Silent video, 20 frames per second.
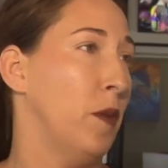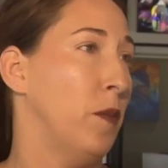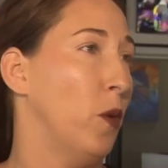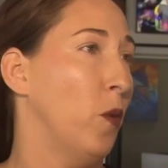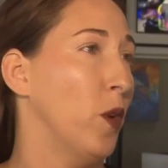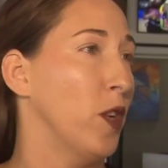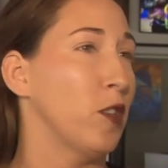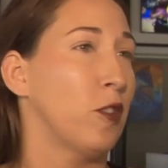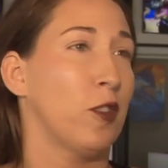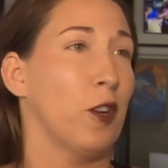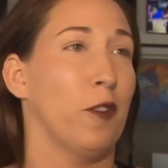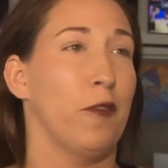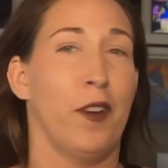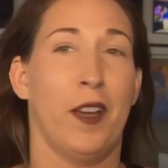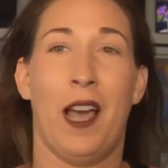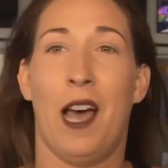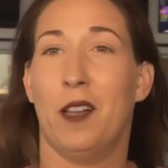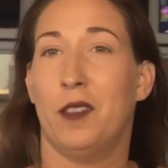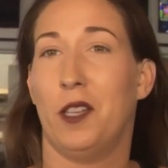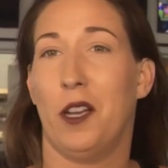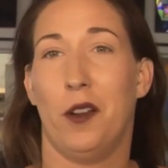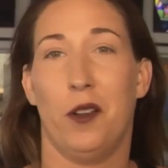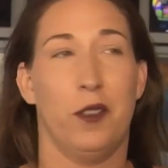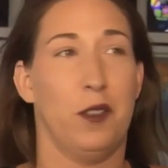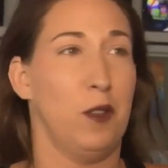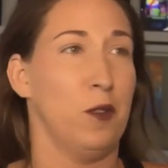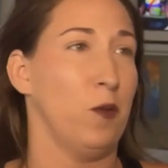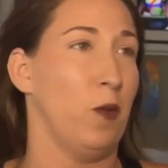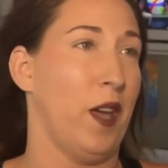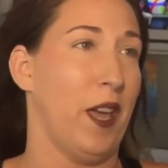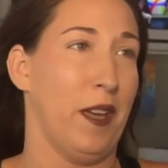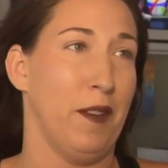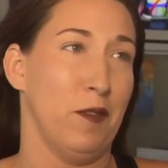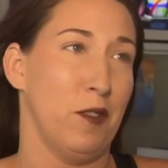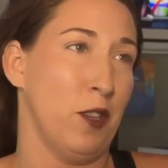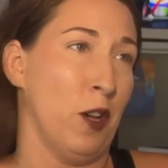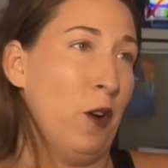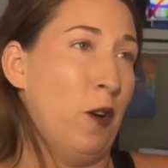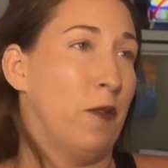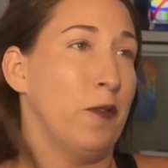people windsurfing out there in these
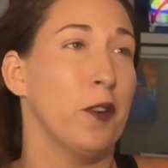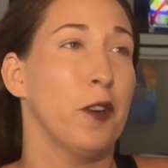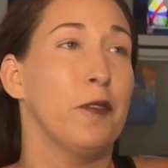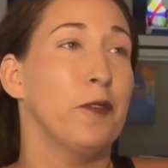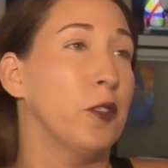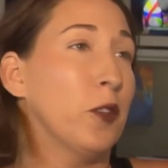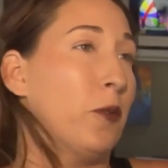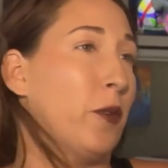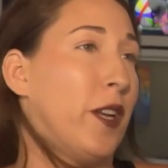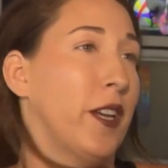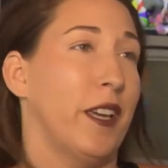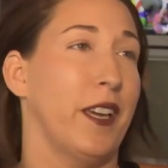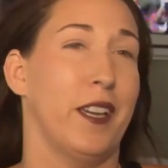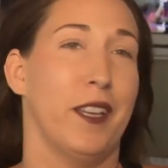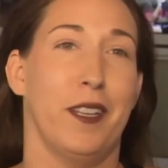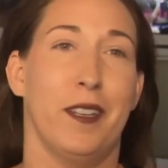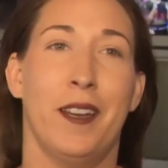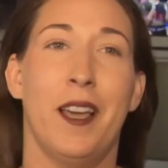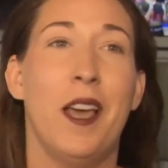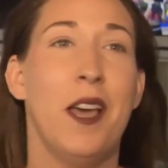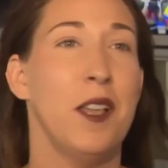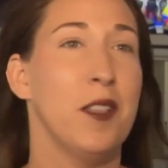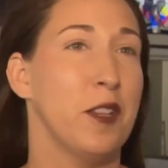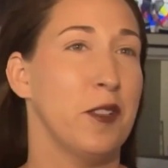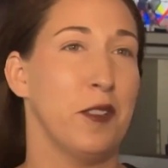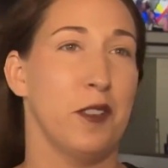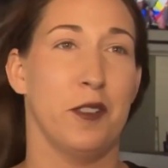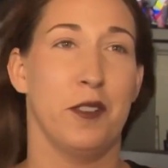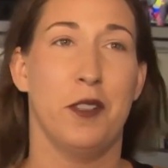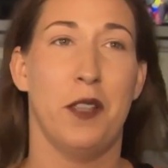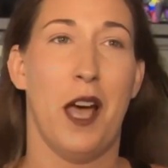waves. So if you're a Floridian, this does